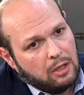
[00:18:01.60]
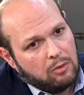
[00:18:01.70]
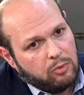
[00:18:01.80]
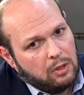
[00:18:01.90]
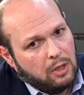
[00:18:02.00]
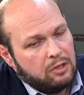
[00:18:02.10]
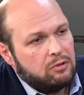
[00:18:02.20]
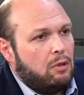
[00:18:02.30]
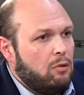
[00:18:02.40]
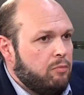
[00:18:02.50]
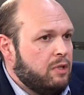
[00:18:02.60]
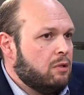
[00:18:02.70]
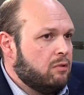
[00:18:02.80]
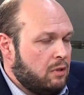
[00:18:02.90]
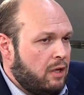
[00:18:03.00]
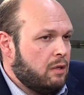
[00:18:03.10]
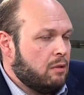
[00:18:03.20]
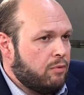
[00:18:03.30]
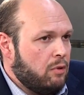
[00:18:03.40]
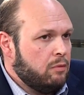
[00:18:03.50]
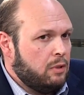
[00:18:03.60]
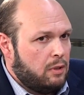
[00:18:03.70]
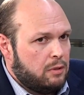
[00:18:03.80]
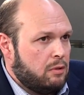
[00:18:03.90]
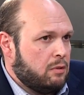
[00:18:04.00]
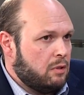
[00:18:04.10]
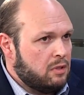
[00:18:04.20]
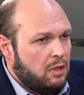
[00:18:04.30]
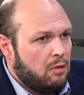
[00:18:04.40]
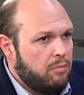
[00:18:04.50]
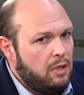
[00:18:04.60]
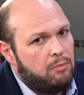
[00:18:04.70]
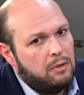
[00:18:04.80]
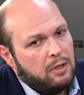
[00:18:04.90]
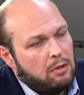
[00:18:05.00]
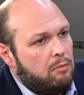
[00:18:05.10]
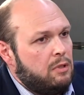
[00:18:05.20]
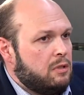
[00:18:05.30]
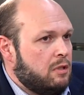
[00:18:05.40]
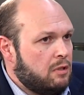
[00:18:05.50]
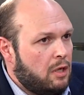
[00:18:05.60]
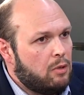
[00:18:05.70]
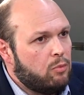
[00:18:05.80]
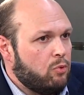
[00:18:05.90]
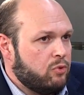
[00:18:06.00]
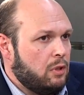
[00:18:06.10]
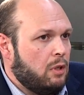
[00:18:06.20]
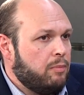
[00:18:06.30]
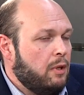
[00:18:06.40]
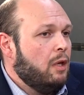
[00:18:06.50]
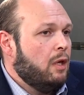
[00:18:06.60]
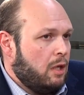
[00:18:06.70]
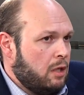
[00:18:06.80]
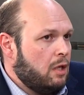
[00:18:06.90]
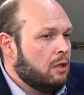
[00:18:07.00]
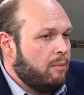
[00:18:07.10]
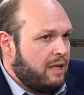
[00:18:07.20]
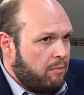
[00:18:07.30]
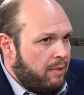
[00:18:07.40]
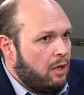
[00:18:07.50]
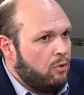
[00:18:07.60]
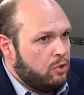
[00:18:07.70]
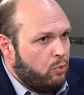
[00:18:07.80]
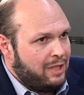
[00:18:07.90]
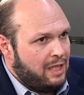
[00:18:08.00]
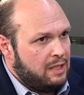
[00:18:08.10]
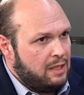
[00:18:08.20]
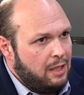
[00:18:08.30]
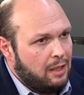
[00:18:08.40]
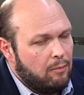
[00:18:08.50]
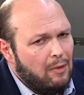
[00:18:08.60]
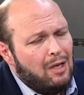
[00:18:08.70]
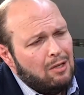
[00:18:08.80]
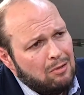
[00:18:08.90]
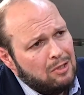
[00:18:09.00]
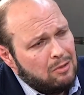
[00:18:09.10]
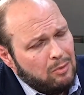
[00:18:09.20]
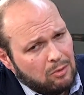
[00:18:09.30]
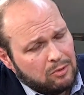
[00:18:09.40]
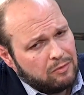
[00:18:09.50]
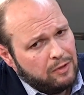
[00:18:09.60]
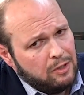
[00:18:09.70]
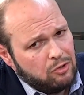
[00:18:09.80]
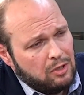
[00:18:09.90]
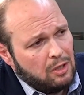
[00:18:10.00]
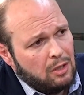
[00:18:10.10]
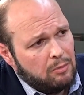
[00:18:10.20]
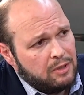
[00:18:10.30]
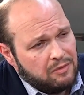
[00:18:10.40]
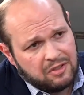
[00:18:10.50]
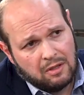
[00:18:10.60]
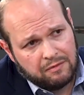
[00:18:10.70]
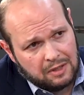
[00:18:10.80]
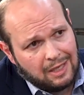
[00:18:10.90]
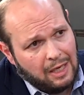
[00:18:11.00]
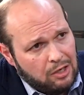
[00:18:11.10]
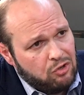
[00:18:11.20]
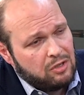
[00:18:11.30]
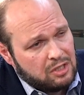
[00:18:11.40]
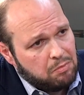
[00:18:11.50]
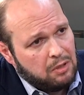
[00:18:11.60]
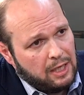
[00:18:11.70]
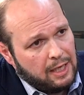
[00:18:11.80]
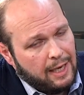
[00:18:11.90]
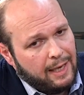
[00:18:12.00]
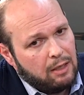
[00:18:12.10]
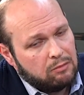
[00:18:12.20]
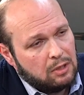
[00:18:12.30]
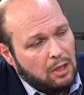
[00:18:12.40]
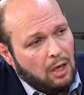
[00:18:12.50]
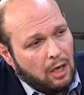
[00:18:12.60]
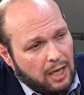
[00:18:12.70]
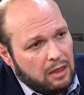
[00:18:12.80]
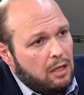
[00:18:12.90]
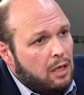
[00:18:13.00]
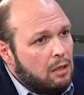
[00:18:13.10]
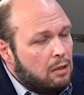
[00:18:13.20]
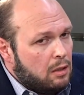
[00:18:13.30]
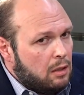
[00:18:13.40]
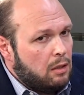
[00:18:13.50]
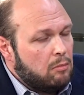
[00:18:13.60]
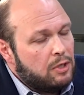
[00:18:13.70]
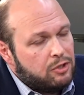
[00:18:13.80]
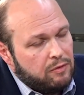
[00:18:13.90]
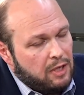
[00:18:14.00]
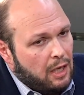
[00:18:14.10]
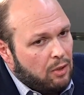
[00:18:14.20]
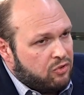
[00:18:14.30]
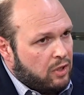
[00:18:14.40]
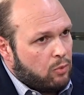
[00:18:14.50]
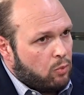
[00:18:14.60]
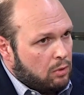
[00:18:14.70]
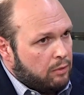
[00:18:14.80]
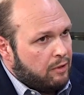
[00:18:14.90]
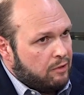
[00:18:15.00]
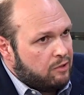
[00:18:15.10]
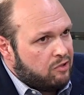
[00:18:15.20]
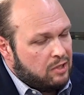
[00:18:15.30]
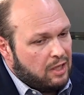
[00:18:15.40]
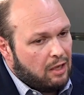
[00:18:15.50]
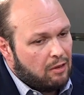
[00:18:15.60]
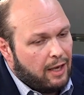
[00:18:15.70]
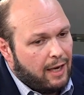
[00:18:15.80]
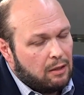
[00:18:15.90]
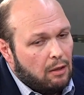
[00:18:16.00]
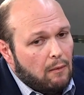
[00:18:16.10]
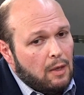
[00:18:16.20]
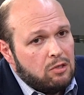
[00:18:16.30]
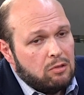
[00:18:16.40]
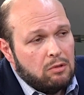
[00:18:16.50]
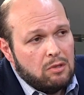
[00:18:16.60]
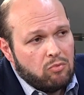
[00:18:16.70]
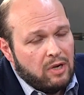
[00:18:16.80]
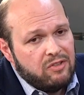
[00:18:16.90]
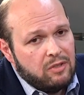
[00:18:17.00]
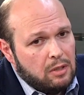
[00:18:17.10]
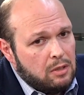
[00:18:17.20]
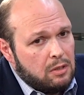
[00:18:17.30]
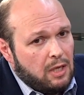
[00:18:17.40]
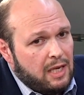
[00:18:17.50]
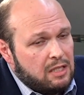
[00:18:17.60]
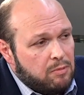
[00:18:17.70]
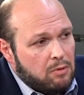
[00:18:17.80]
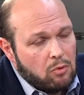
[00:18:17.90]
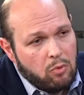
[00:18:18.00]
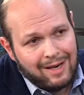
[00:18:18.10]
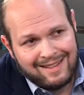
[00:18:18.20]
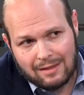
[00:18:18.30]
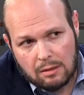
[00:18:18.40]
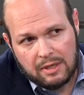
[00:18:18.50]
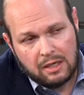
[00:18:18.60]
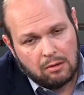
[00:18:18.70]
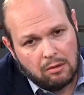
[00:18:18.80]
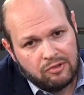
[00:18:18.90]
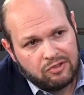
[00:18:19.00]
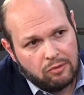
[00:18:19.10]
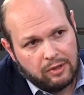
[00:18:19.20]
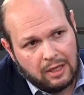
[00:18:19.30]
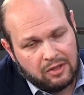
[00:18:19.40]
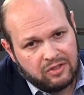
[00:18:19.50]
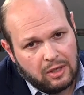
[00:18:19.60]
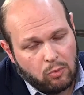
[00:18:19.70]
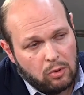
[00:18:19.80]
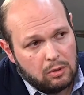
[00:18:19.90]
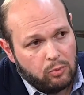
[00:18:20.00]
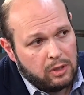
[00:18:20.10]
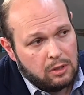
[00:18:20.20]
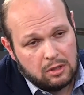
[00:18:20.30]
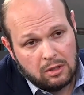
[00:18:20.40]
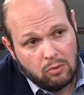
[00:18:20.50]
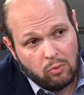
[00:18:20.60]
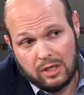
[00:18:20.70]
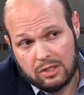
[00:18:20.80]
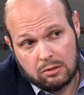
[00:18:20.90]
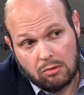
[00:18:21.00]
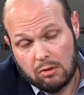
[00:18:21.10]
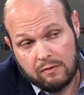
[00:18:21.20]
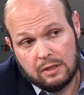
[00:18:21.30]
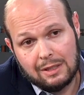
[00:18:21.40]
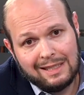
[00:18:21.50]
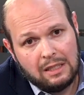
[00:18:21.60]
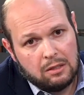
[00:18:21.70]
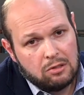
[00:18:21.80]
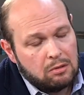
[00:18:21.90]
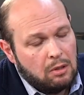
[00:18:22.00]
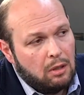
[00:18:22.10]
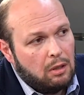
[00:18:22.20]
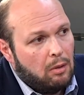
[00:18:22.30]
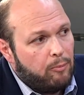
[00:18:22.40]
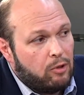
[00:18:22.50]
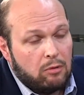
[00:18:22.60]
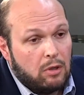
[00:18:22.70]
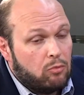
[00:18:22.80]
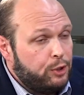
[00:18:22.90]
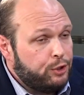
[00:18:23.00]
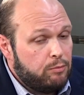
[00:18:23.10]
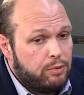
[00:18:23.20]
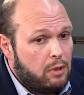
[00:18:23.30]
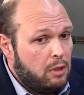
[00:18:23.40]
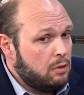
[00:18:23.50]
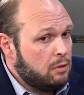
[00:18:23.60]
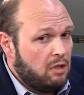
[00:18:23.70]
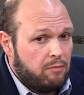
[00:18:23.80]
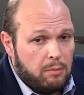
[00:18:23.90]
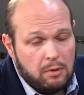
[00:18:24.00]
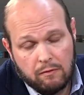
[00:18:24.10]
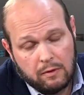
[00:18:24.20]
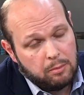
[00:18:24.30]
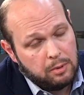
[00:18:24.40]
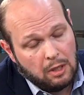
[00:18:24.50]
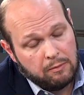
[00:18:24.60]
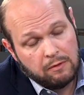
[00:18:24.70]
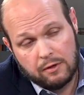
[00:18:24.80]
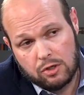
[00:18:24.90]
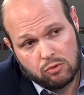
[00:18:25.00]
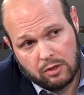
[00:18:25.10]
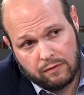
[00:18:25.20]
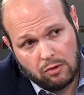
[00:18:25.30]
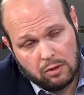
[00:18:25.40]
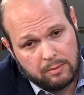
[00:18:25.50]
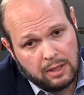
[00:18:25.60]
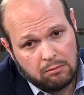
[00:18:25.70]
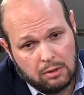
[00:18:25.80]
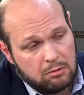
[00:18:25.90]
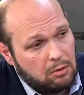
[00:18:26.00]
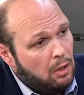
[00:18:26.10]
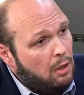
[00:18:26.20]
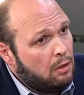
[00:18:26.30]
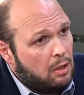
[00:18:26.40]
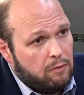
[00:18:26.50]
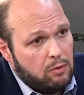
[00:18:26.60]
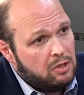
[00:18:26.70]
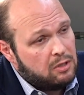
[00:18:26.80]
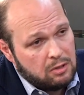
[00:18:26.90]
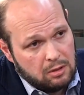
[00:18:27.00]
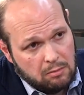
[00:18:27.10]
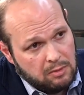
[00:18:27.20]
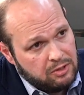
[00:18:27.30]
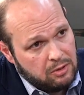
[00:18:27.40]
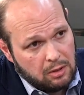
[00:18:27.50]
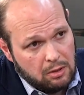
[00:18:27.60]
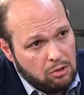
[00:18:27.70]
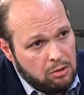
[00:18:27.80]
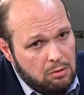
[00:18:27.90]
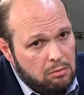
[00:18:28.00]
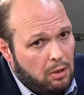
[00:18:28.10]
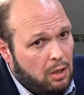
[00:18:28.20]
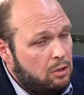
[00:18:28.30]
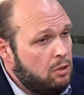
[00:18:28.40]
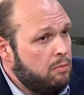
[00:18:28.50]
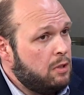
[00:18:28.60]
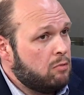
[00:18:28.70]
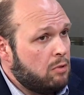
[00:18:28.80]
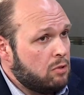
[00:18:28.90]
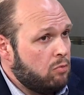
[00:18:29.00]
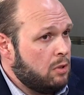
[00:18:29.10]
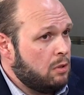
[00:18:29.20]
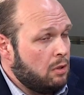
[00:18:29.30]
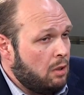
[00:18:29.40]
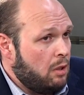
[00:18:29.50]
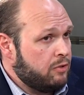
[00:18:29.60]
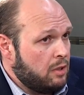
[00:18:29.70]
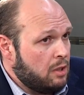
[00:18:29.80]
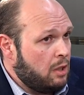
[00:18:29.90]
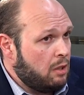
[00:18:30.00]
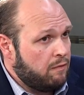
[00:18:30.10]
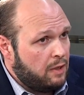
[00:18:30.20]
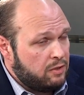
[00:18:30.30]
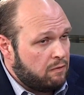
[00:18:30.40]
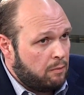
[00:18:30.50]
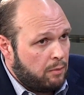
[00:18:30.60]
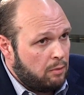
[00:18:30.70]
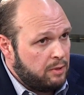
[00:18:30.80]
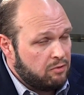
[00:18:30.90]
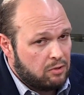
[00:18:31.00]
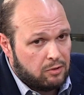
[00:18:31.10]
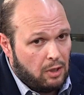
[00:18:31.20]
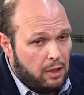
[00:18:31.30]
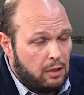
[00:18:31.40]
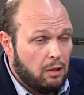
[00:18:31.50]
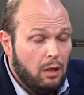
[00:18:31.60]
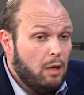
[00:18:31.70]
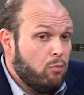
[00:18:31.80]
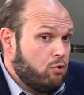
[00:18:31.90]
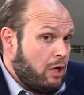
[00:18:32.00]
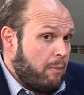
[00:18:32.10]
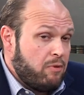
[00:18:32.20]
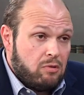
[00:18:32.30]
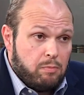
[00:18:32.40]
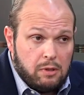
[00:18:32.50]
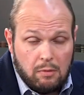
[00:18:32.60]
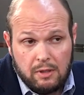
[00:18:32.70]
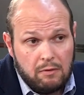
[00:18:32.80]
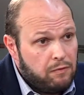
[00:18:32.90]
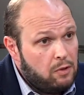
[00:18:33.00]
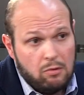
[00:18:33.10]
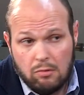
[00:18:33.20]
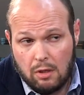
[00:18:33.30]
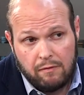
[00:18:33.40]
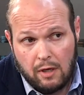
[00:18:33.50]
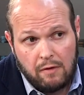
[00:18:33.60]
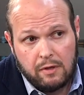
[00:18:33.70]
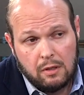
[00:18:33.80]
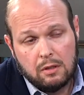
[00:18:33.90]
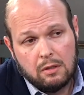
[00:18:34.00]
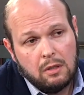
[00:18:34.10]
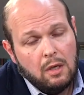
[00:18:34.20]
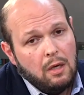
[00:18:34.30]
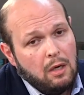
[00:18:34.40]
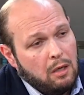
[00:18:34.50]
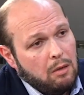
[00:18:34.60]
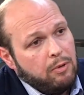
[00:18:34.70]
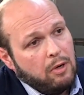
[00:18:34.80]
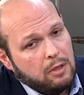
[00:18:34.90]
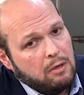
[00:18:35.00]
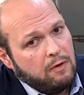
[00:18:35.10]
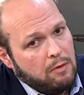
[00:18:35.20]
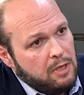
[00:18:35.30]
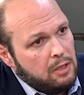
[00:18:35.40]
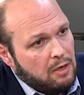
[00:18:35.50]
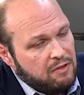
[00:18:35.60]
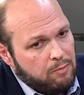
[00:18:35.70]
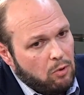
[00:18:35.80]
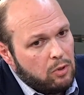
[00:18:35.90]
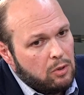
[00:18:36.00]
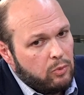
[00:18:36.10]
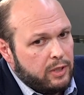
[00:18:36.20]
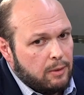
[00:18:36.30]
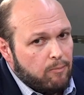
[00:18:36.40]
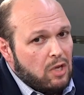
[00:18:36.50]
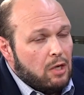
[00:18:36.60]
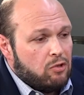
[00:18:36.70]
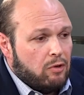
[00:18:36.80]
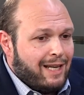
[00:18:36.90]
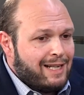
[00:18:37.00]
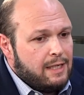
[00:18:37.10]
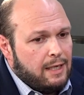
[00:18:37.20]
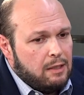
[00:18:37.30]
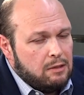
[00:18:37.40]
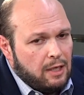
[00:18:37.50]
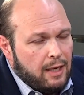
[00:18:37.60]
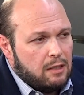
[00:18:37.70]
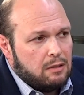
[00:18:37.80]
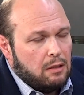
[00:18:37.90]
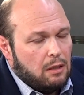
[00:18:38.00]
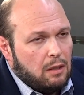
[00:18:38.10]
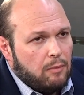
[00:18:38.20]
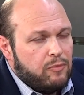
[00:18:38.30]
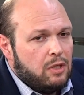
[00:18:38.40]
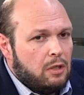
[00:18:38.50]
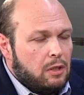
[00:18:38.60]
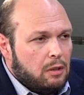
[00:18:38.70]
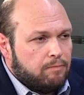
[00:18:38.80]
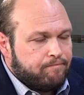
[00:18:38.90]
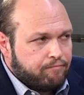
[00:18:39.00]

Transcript: and they realize, oh, because the head of the protesters are the same people that Armenian society rose up and kicked them out of power in twenty eighteen. So there's, you know, this very interesting element of self-negation is playing out, and I think uh, much of the outside world is seeing that. So the resonance has been quite limited also in the outside world, whether it's in the West or even the East. Uh, you know, our Russian partners have been very, have been very straightforward about this. They view this as a domestic issue, and it should be addressed within the laws and confines of Armenian society, which happens to be the view of every other uh, partner of Armenia that I've spoken with. So in that context, uh, the, the,